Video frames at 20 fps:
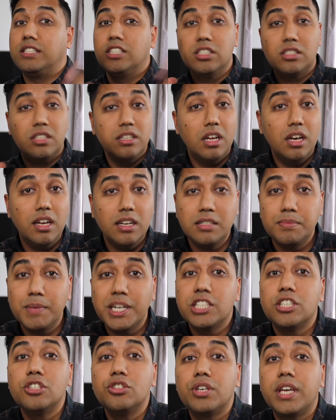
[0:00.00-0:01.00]
just learn as
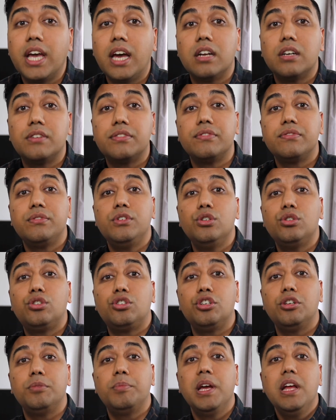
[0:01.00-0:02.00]
much as you can off of
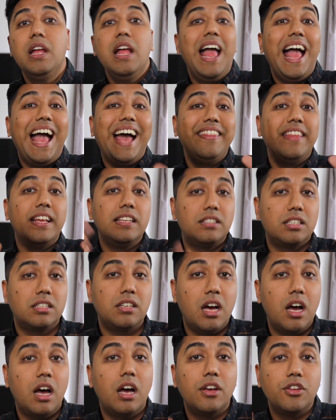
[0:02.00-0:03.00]
YouTube and then
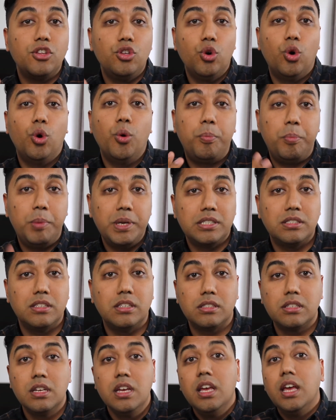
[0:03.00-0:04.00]
start your
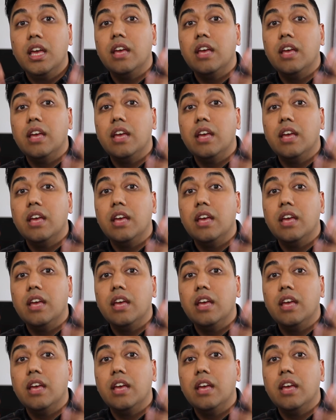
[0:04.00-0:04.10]
business.